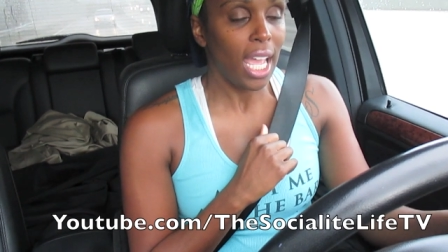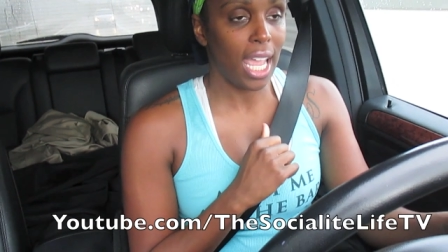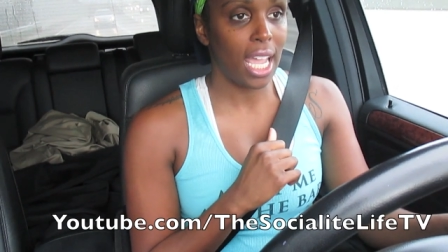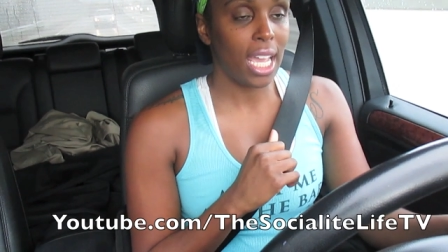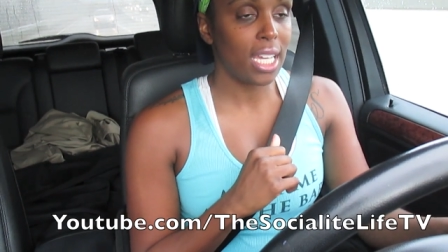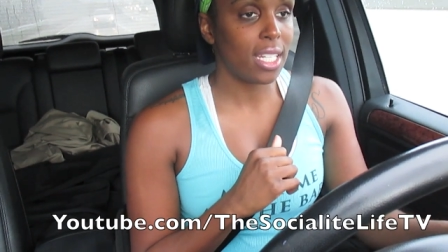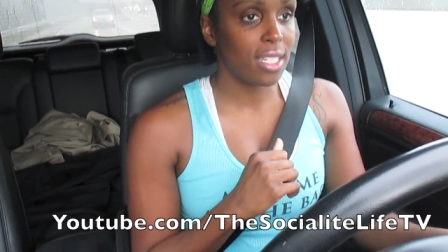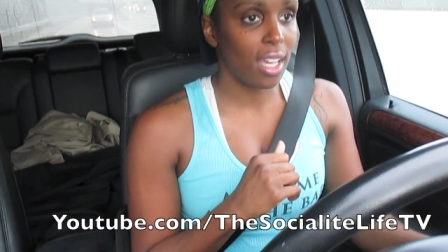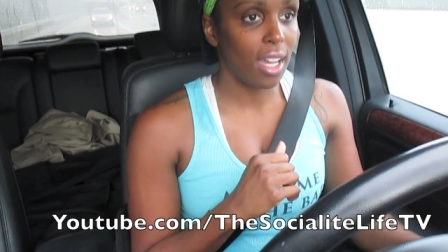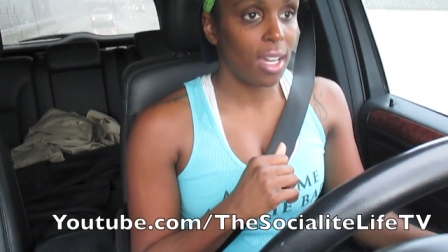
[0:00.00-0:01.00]

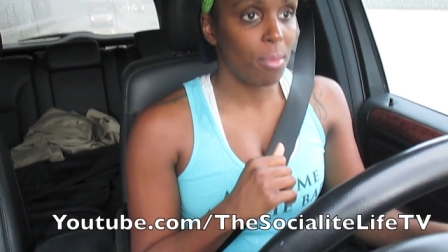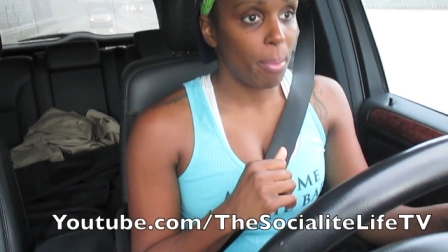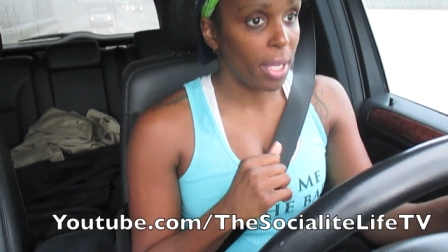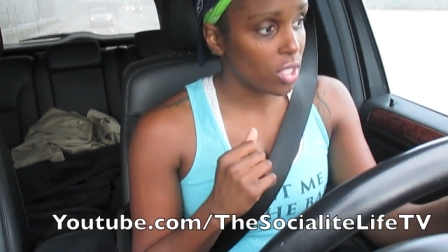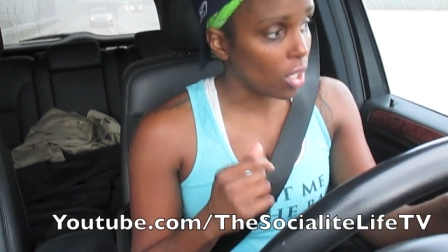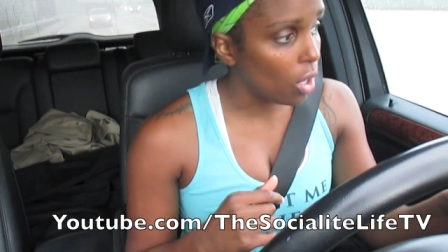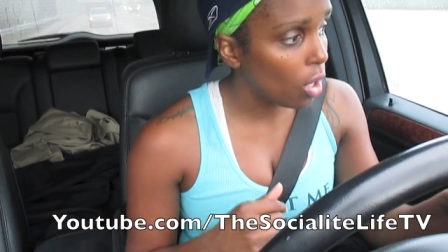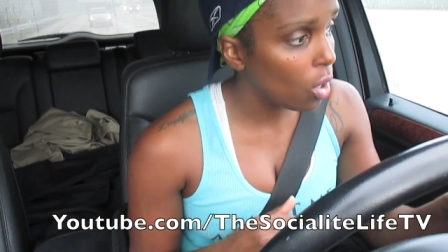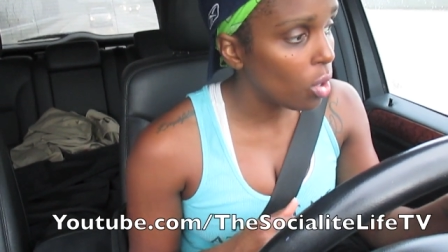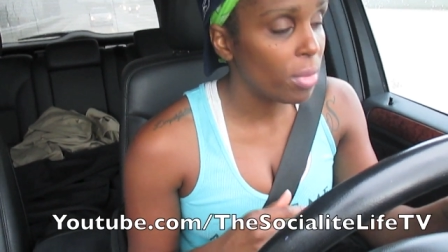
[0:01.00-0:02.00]
and um, I'm about to go
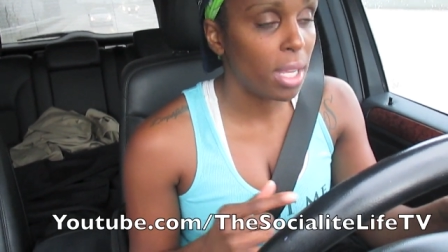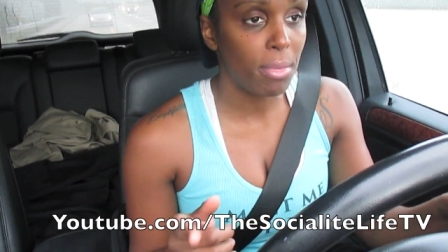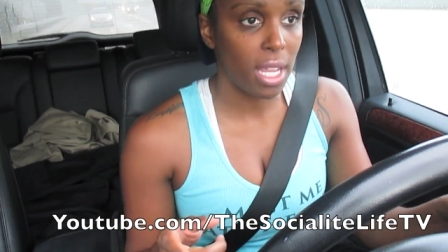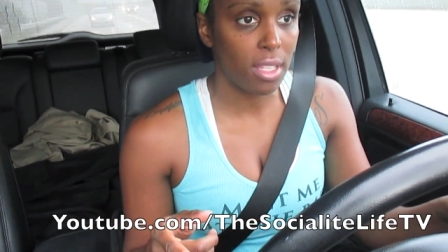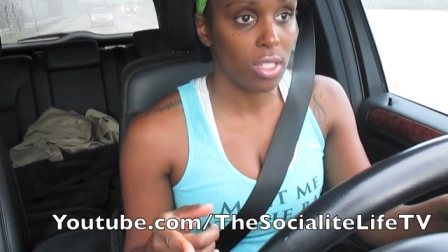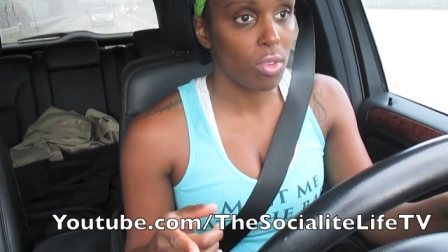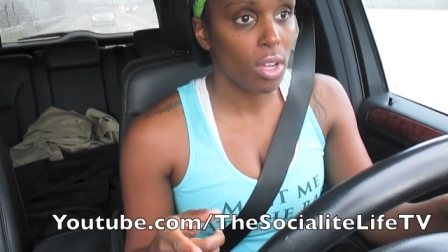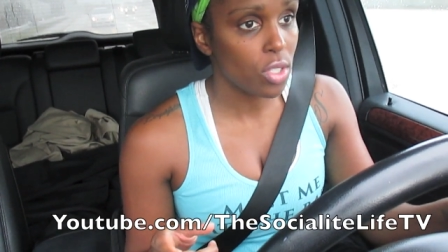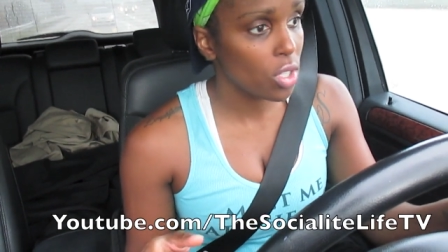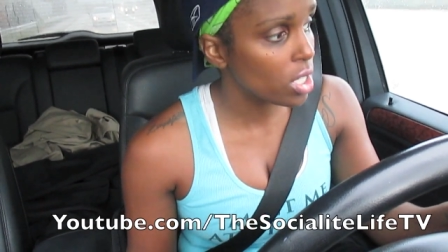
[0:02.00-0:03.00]
home and make this
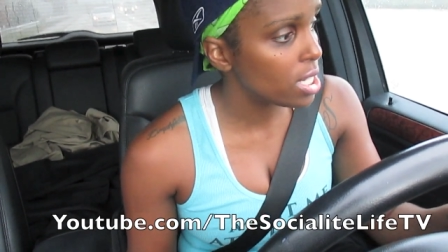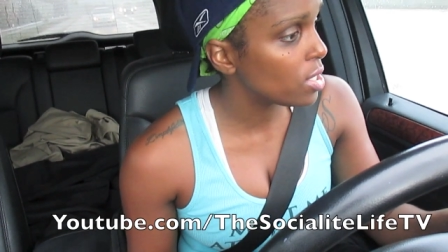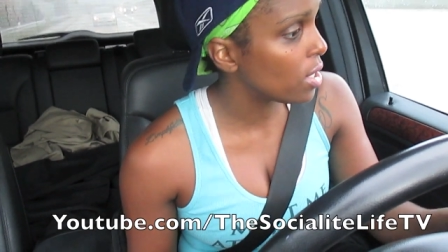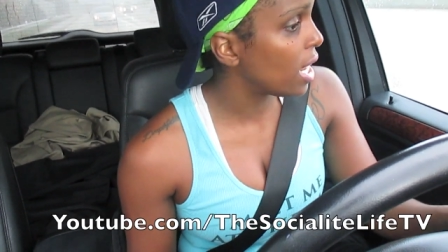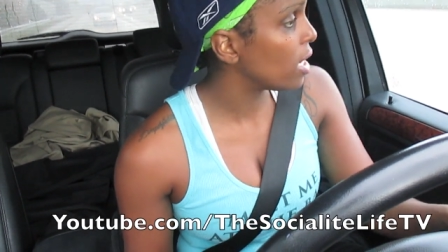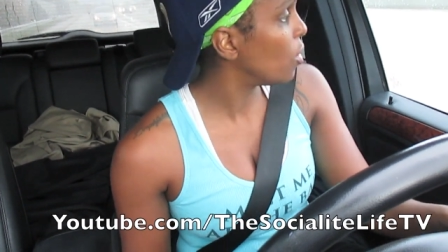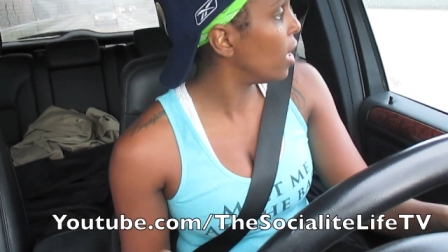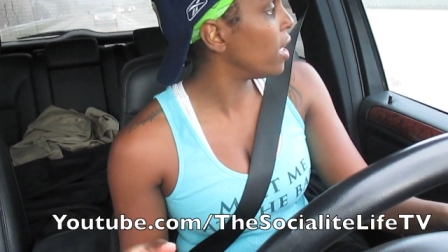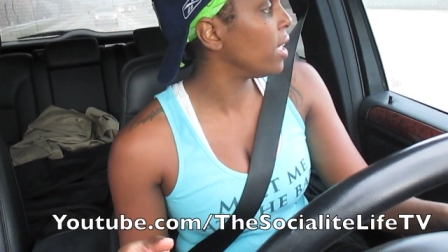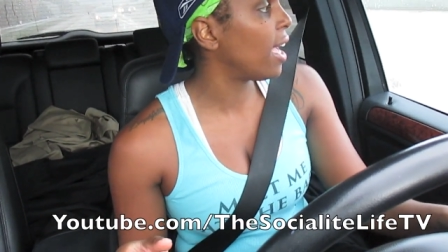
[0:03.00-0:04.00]
ground turkey so that I can go
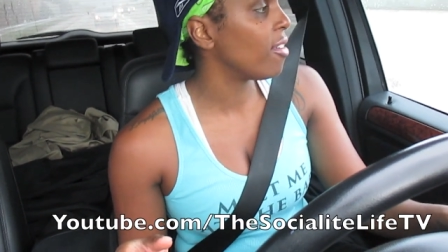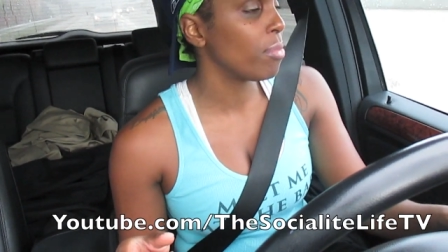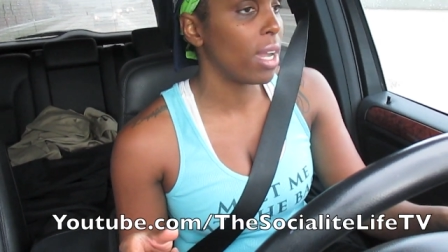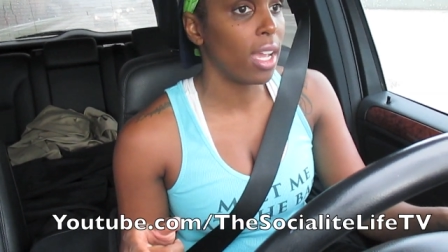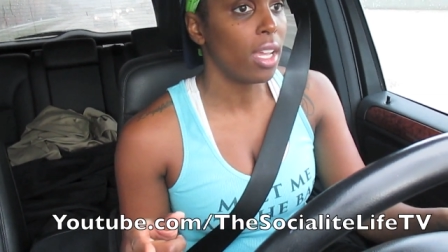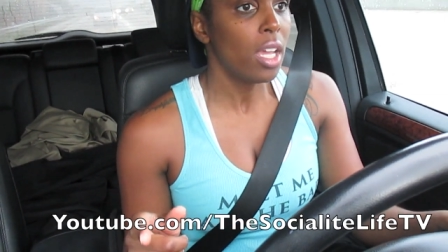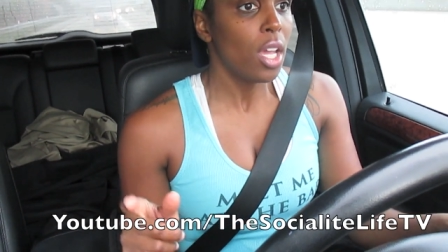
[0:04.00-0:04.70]
ahead and have my